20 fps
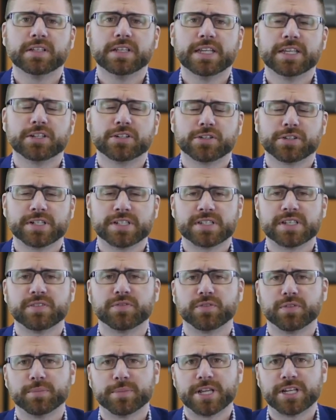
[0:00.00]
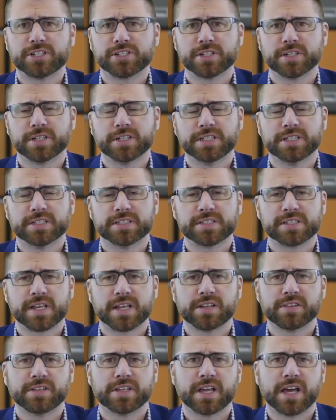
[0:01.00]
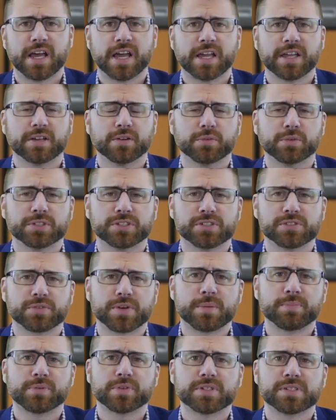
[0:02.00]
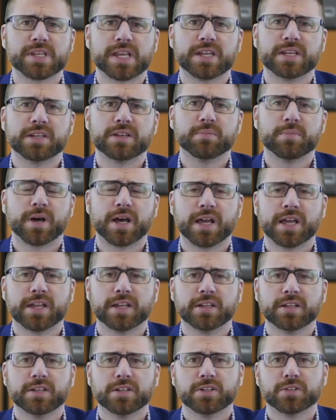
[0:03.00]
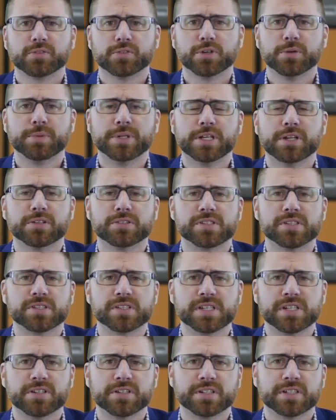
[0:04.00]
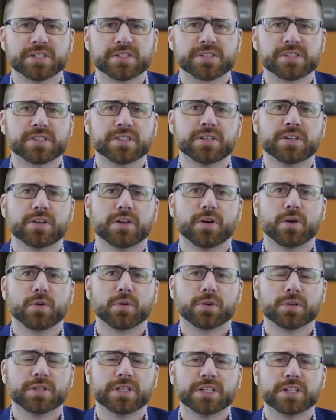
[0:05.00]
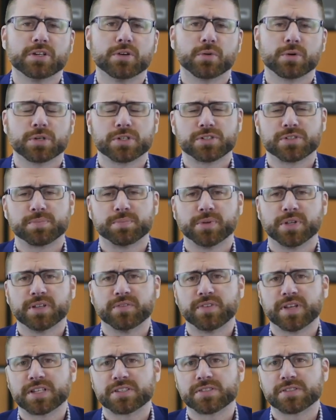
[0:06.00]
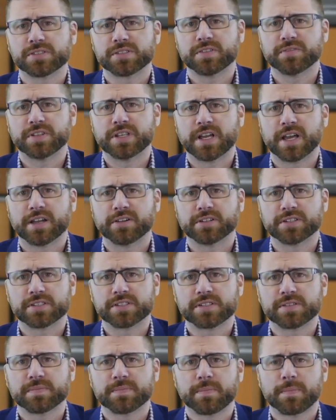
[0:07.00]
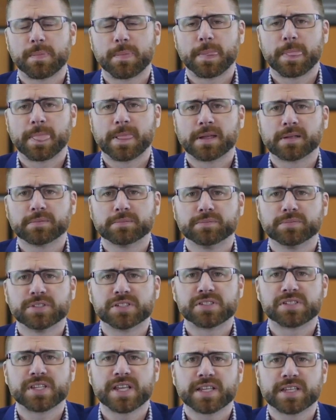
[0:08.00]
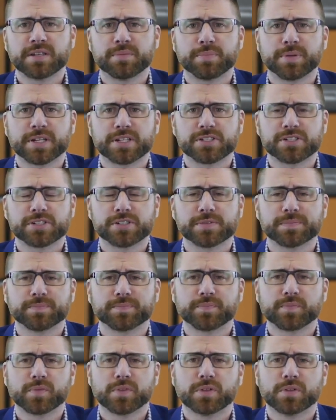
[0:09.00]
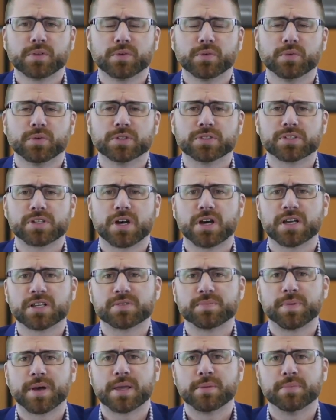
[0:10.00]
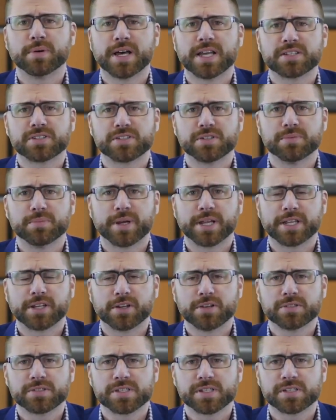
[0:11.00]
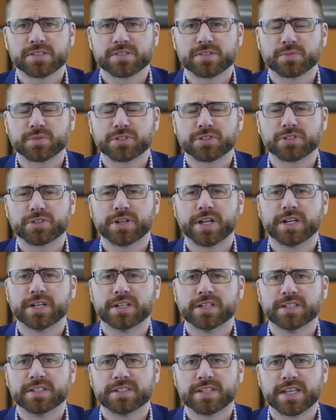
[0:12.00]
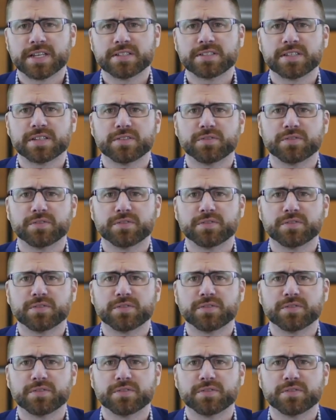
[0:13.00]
increased inflammation on the inside of the eye, which is represented by rubeosis iridis, or the engorged blood vessels of the iris. This second picture was caused by blastomycosis, which created intense